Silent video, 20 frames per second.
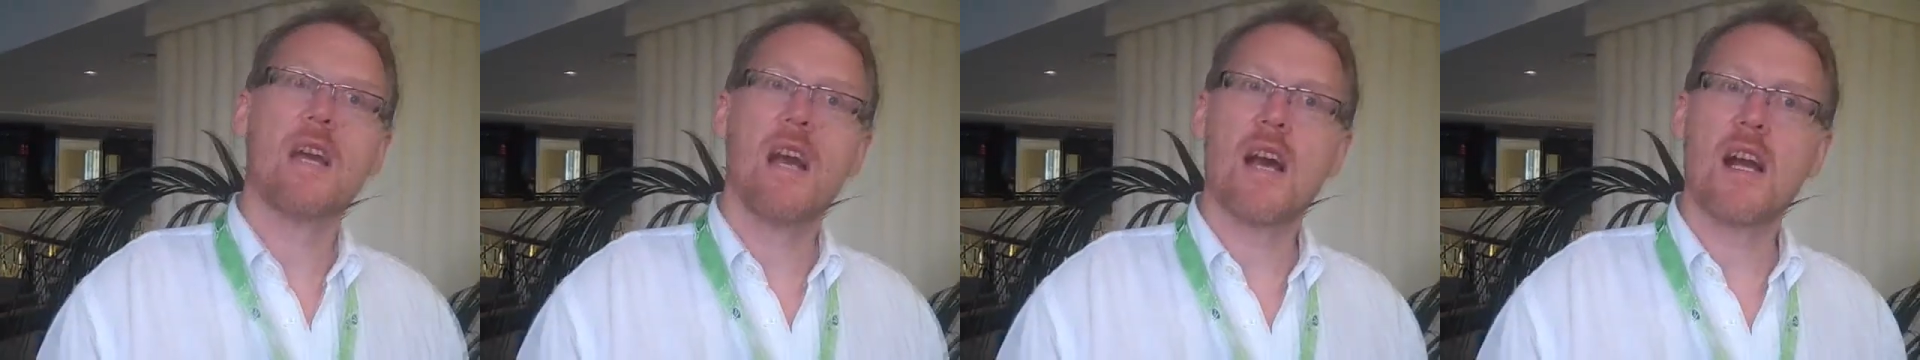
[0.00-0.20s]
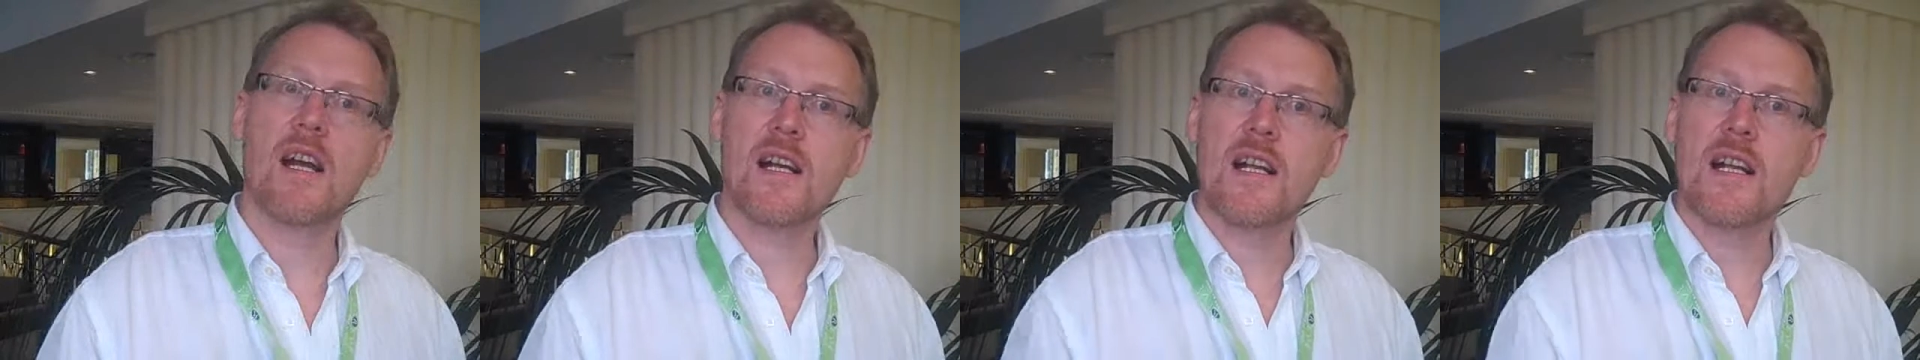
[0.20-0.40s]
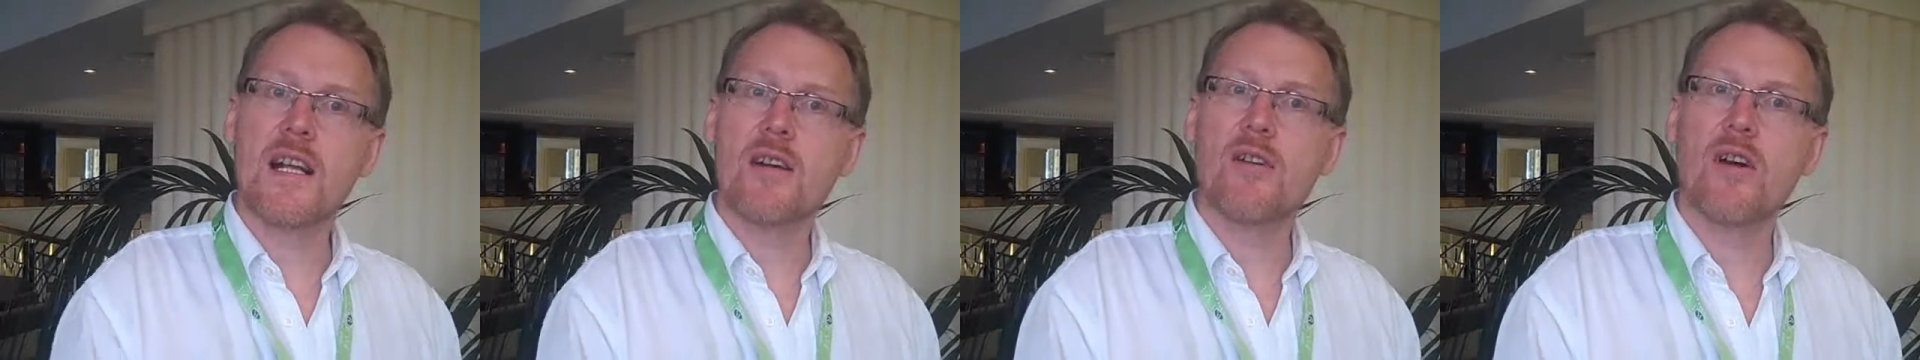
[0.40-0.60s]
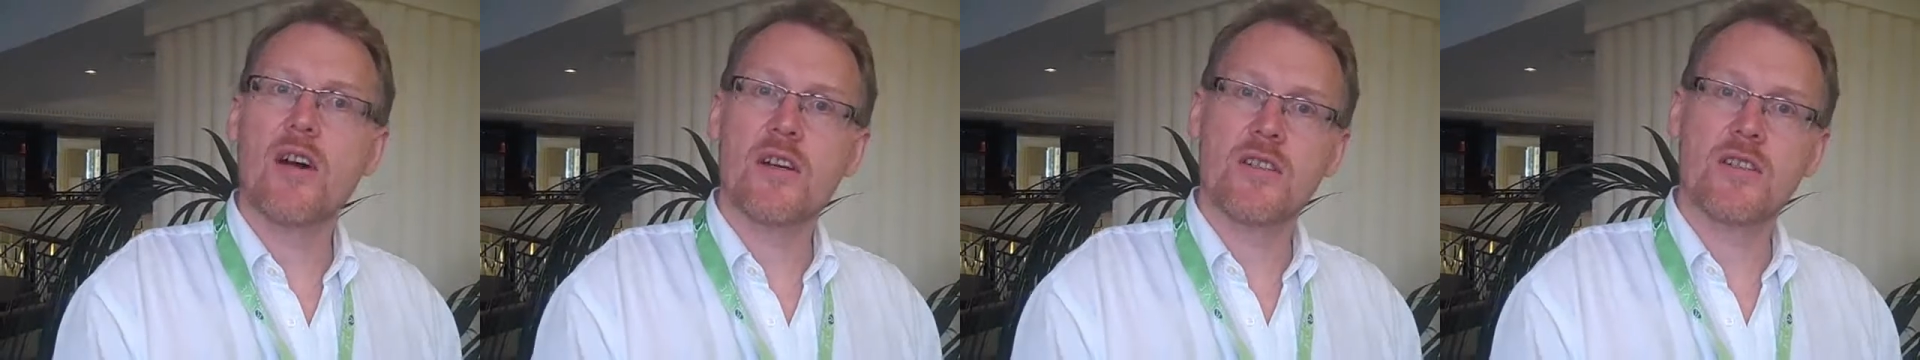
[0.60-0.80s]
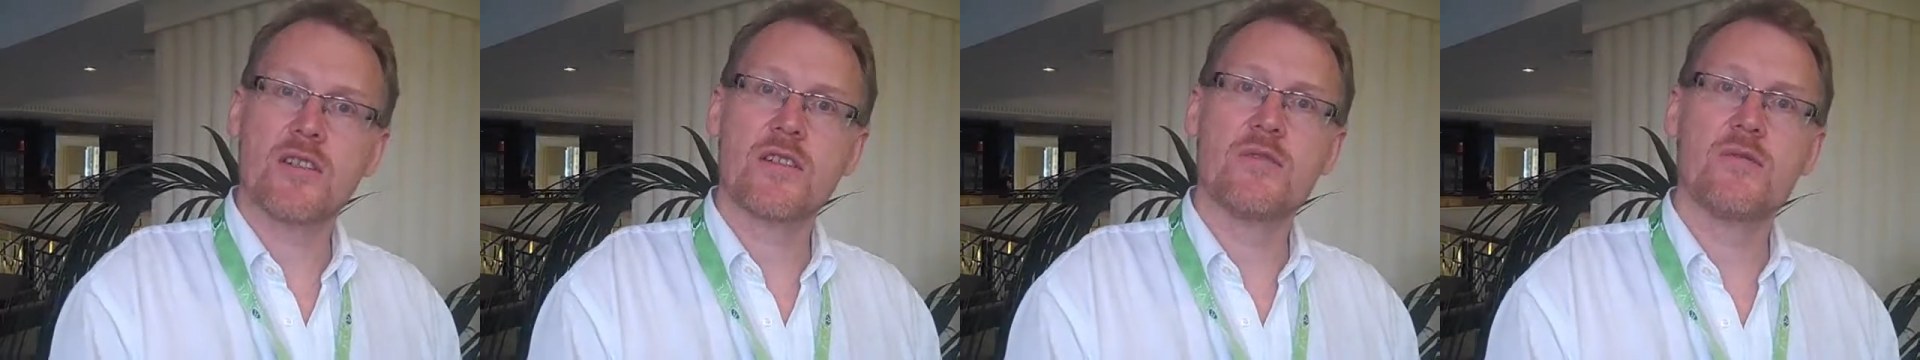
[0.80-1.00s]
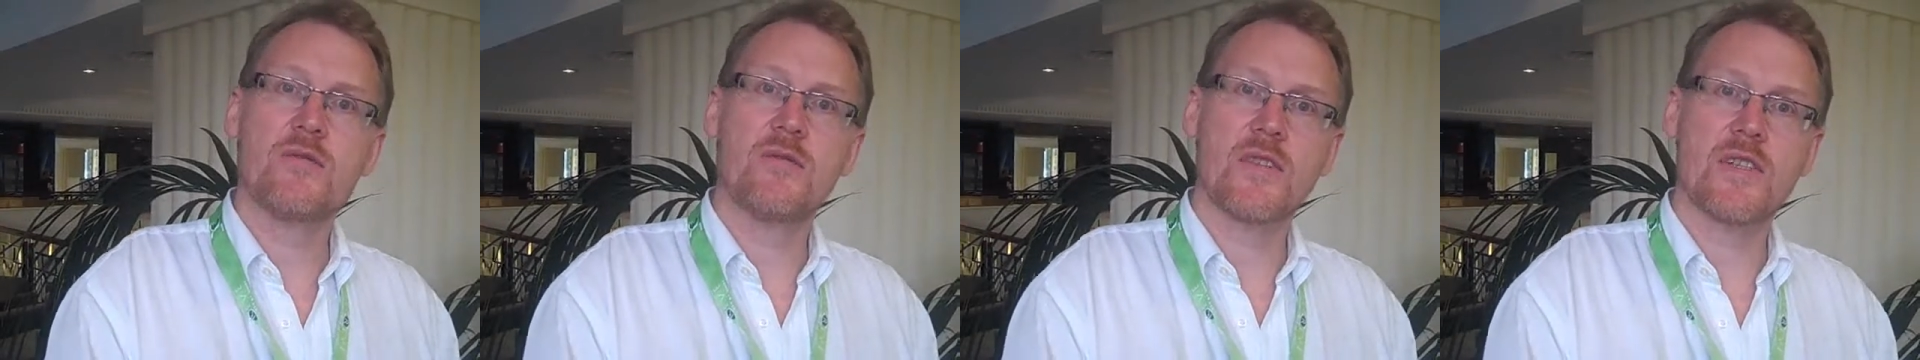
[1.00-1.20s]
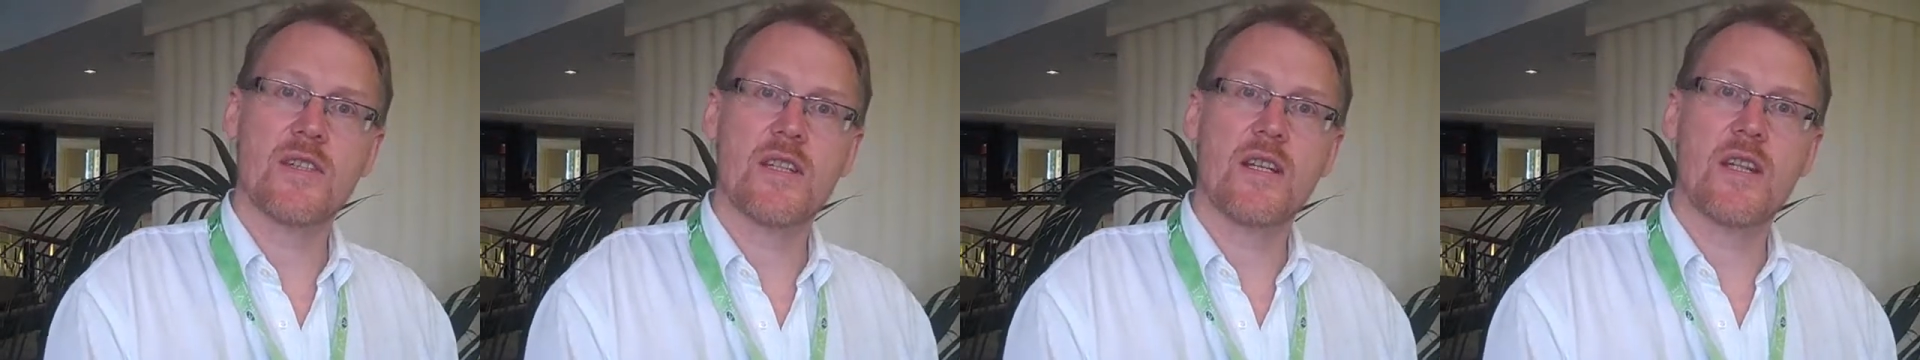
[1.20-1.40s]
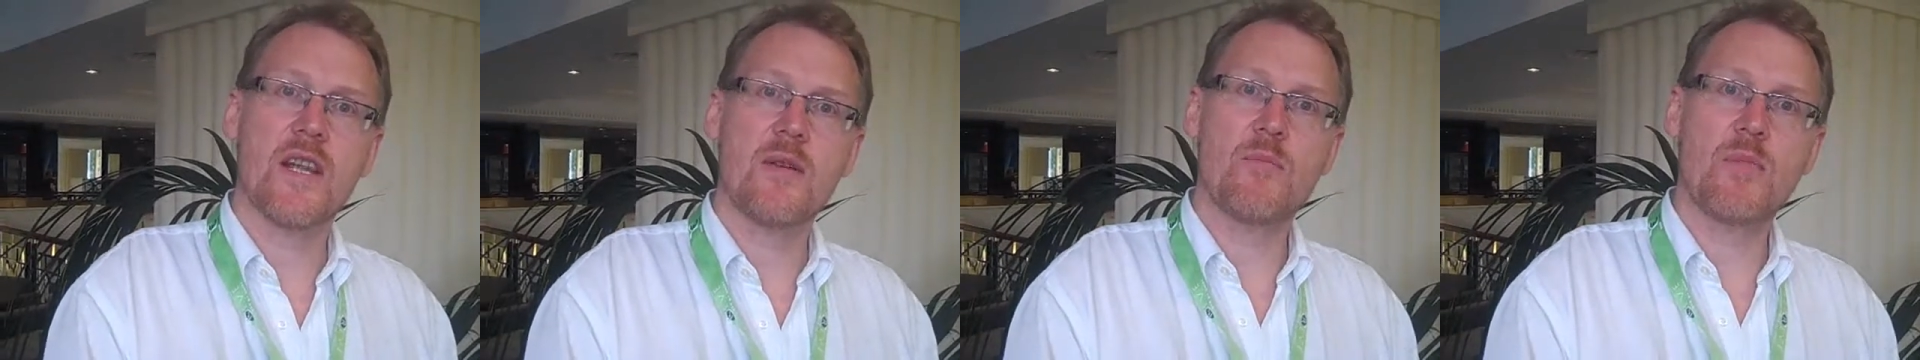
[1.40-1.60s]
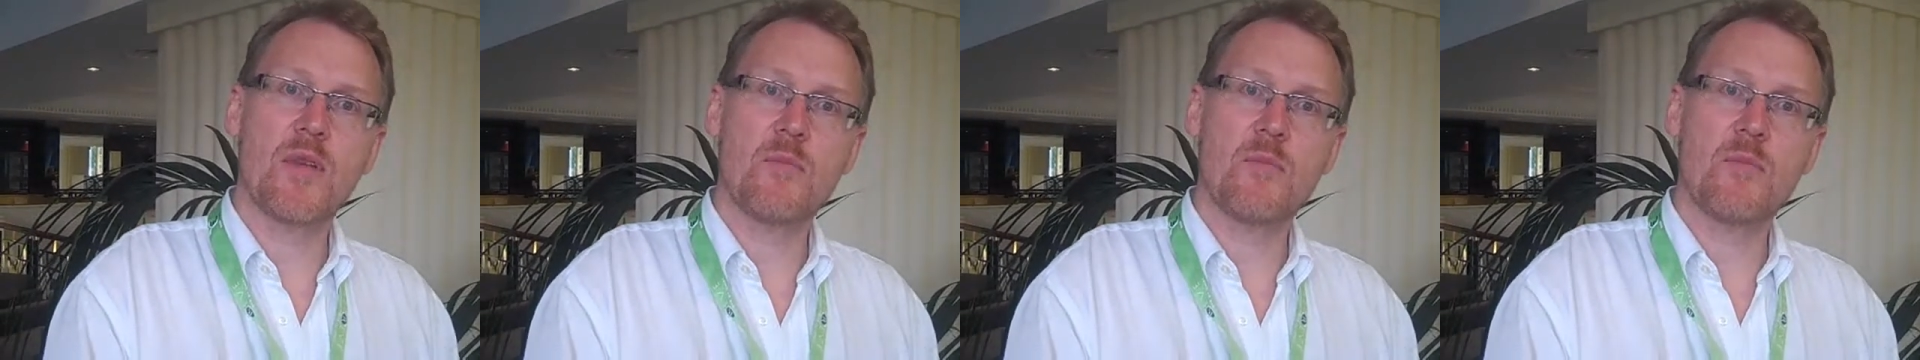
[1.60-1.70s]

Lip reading: A clear ask was that there'd